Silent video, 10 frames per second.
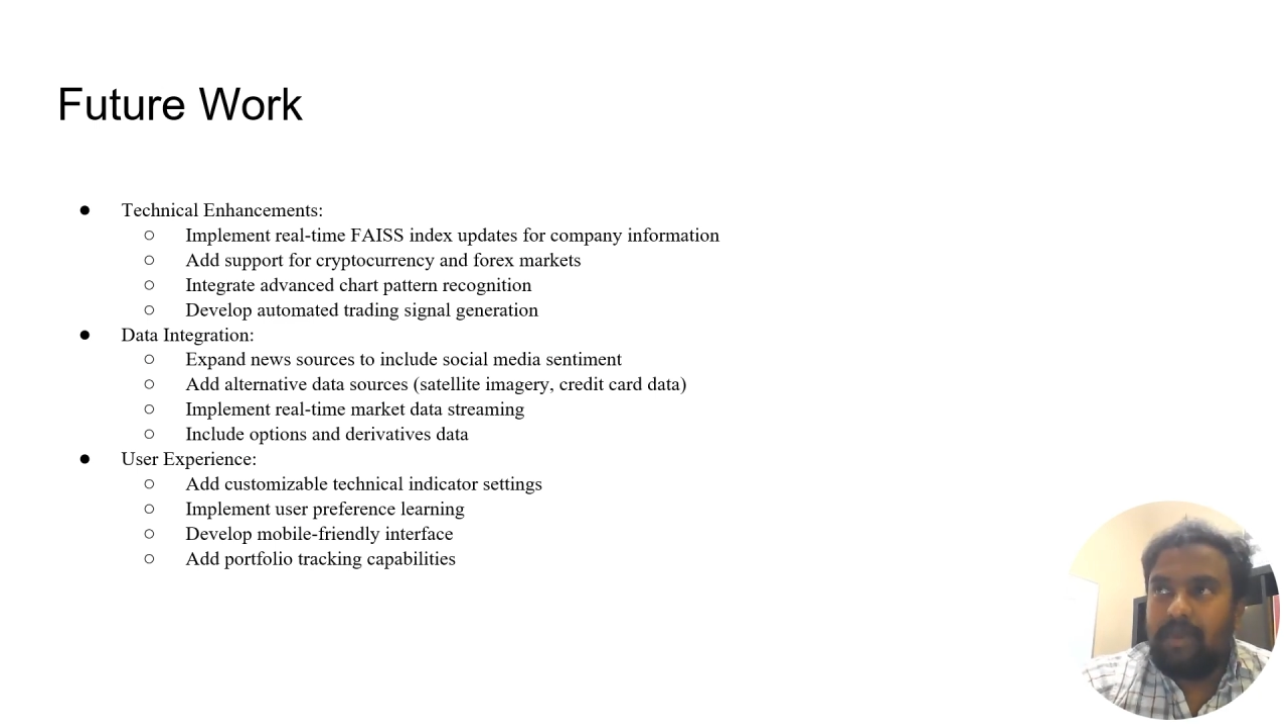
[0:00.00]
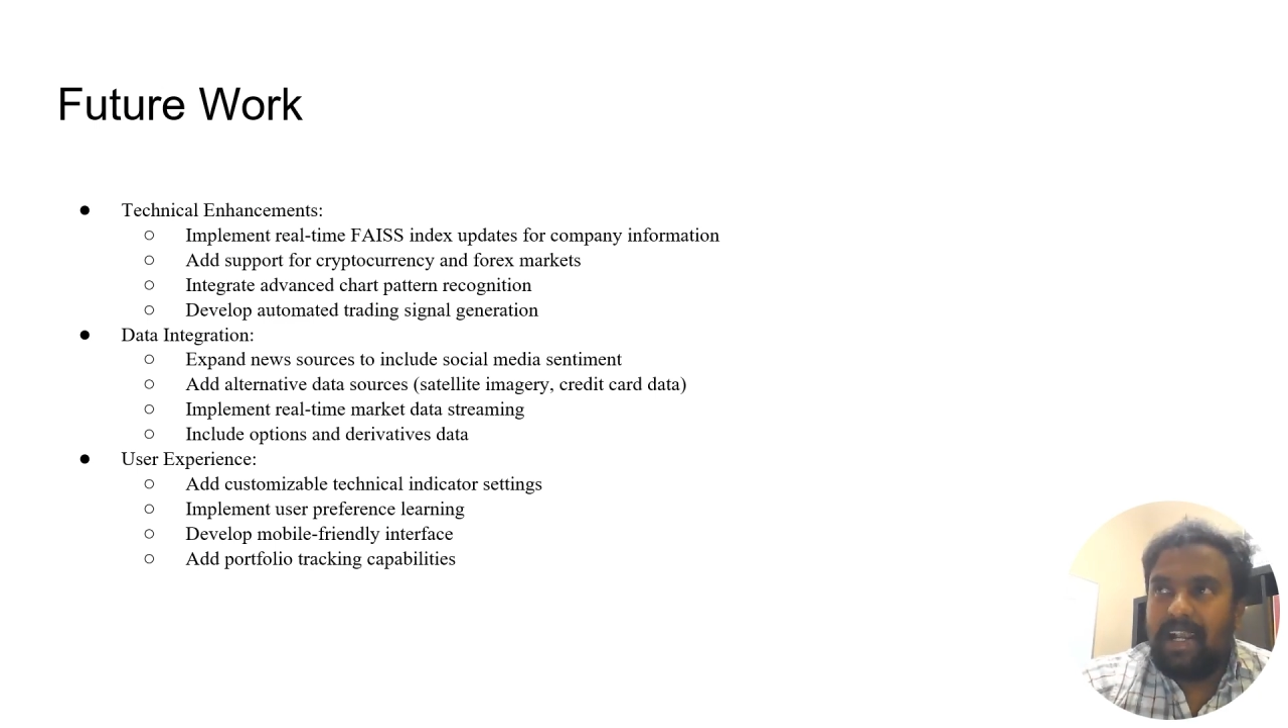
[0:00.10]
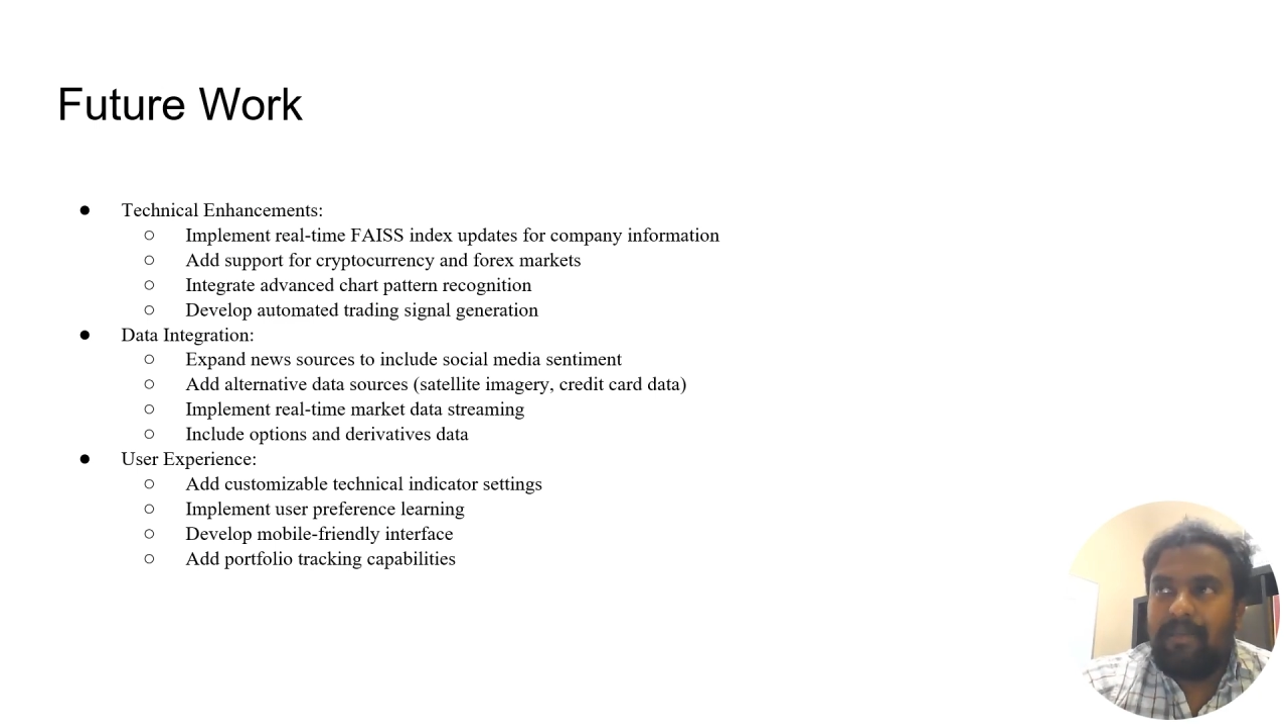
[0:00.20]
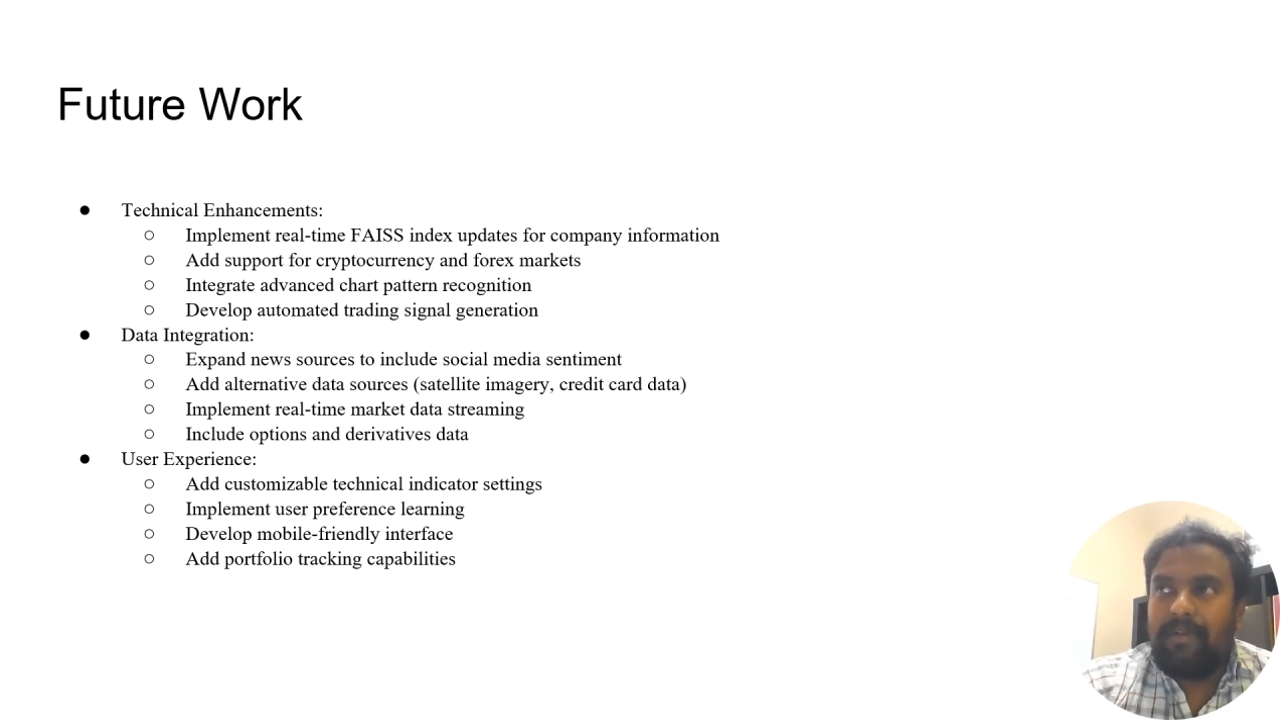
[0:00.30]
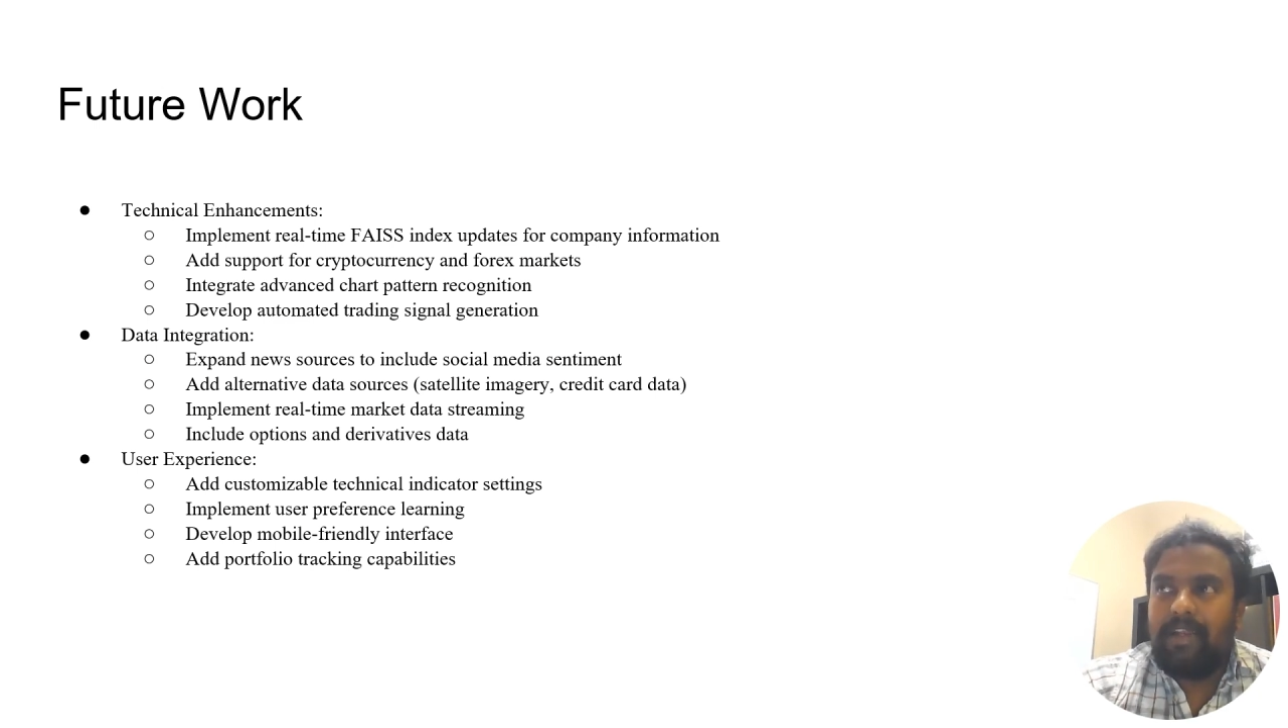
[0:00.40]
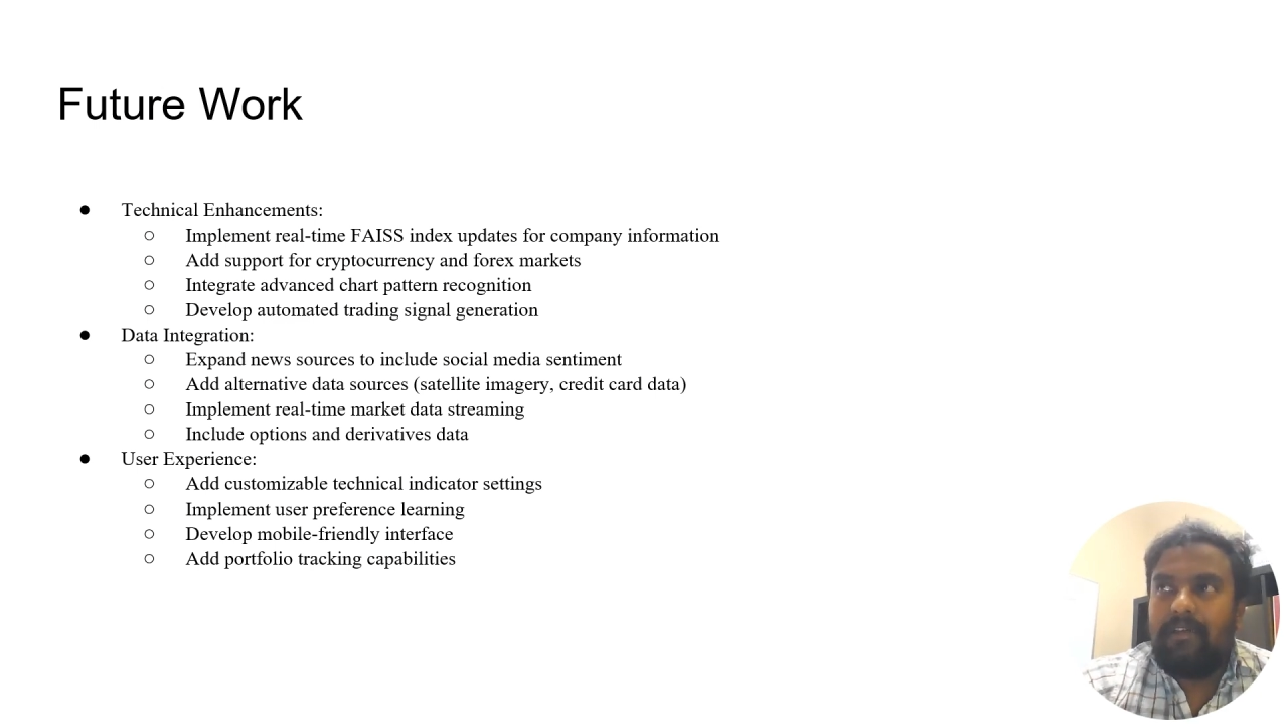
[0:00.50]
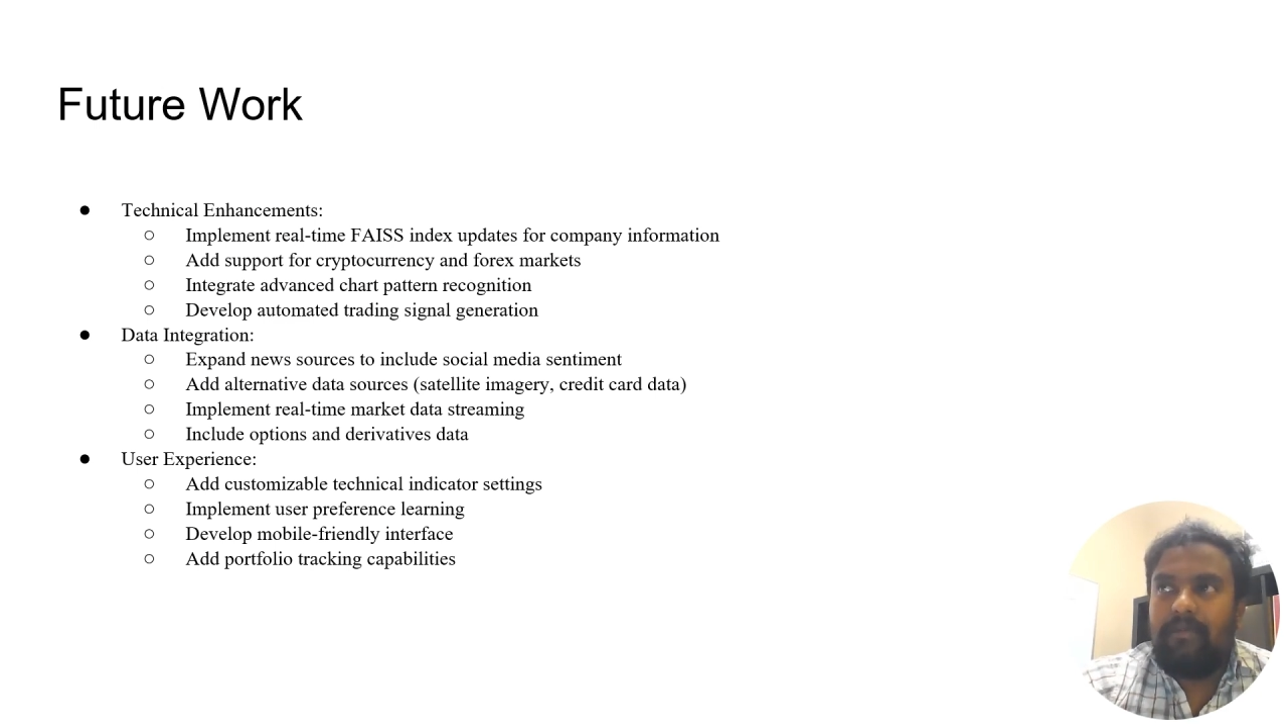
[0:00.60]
multiply,